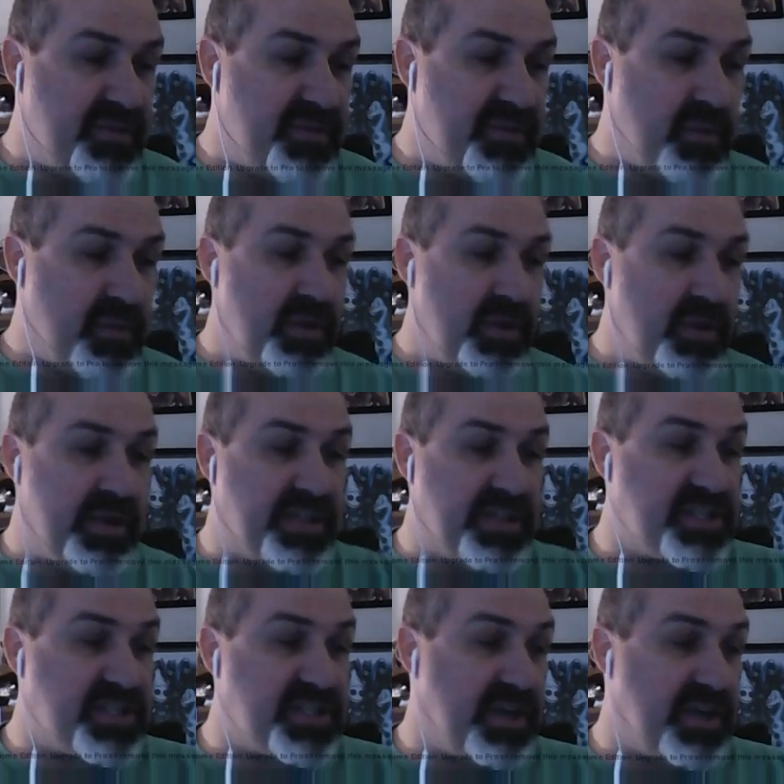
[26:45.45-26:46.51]
if you want to look at
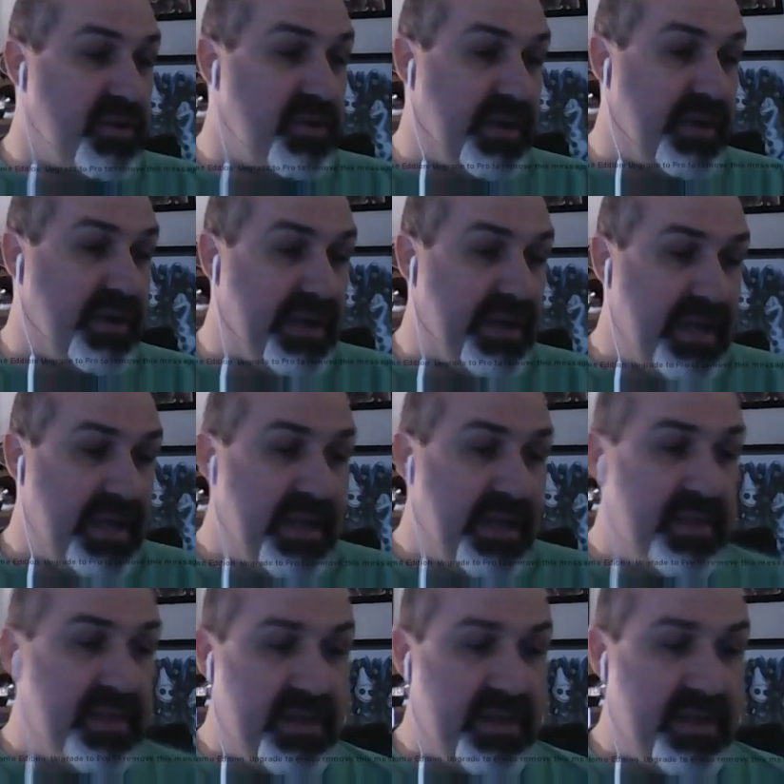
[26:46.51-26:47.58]
sundering,
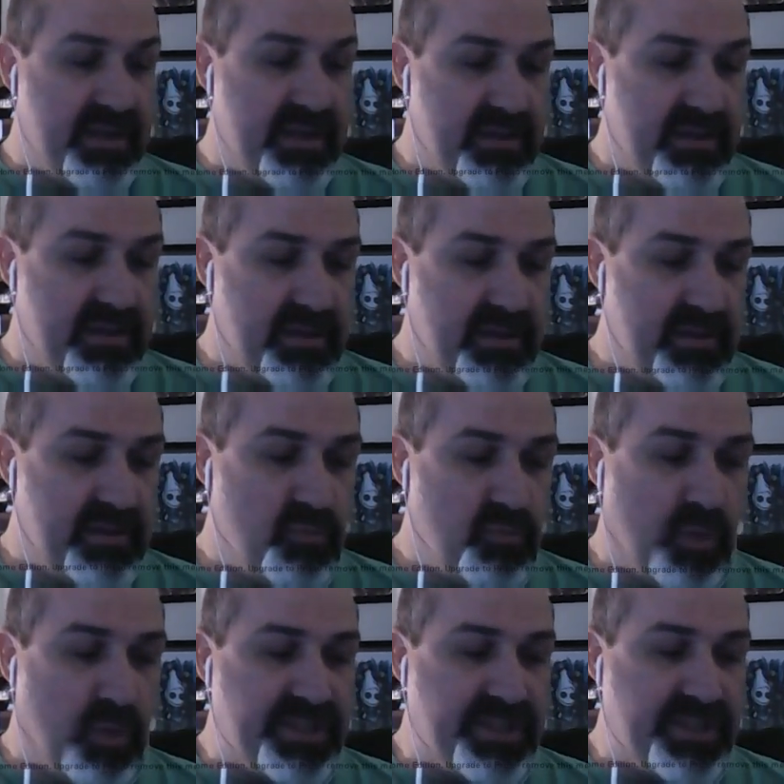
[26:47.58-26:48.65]

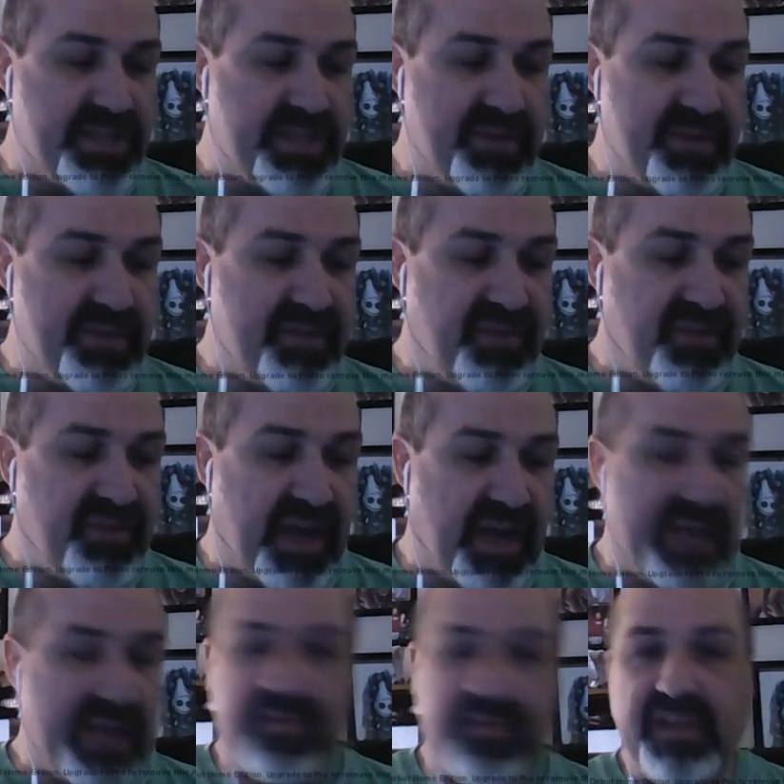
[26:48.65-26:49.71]

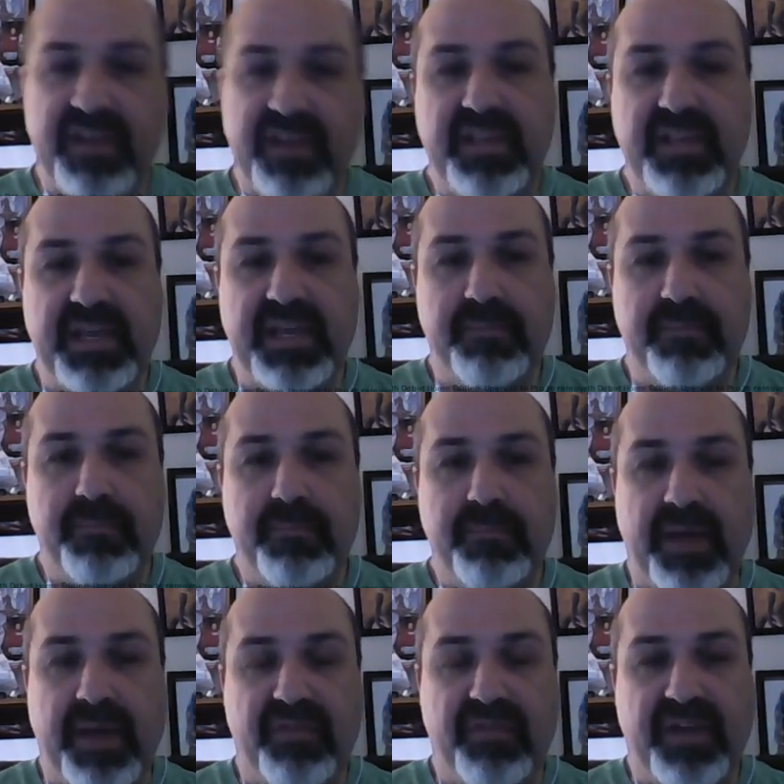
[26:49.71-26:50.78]
175 in the
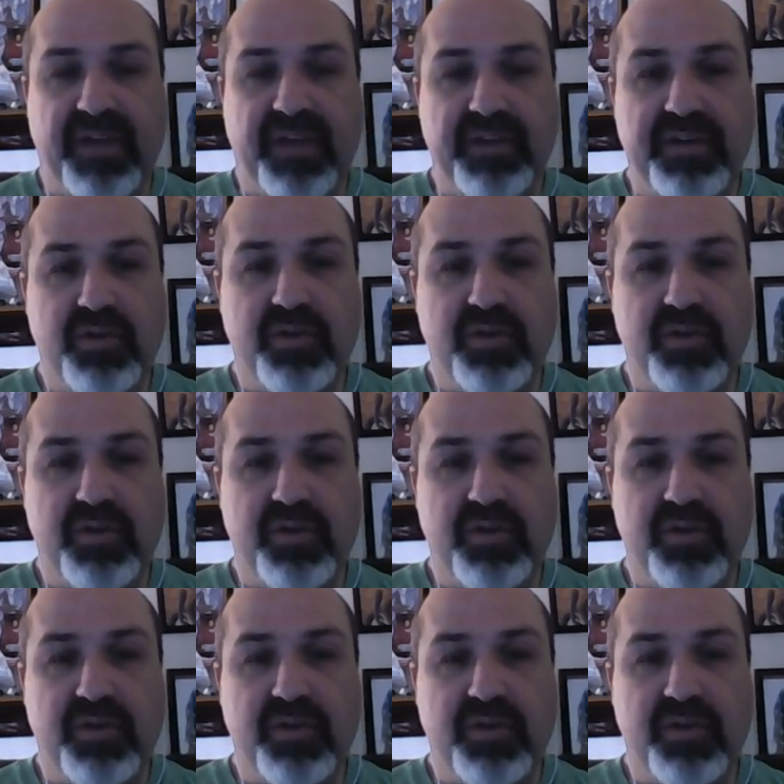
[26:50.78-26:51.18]
Pathfinder's